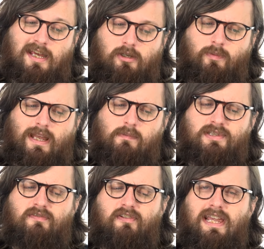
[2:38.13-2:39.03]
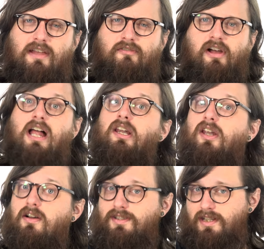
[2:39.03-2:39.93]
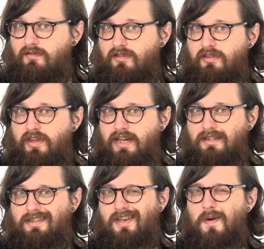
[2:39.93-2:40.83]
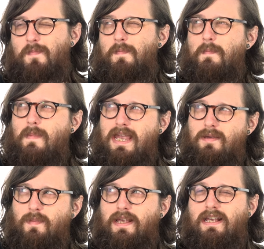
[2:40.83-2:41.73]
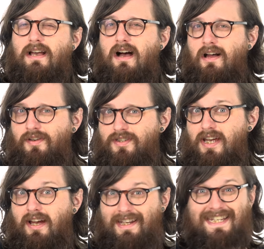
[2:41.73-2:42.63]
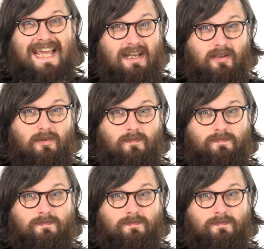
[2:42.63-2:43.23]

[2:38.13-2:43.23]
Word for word: you'll be able to forgive a lot of the things that maybe aren't ideal.